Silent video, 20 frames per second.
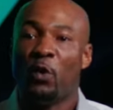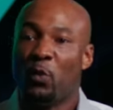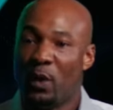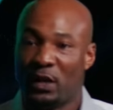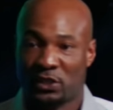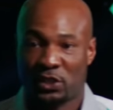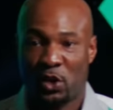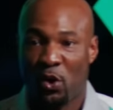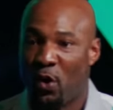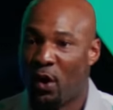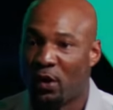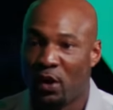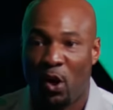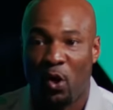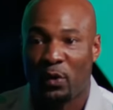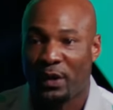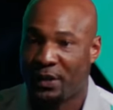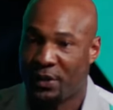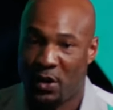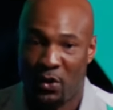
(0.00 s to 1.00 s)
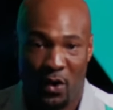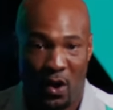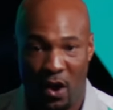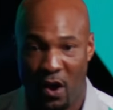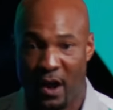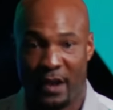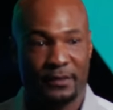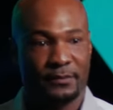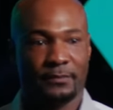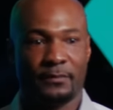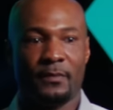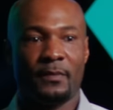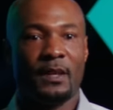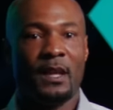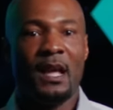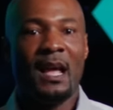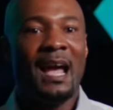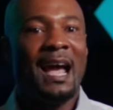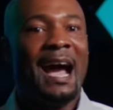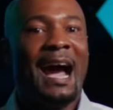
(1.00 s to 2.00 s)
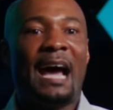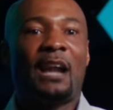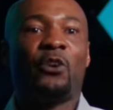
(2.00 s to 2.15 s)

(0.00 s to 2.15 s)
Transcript: what's going on in your heart. I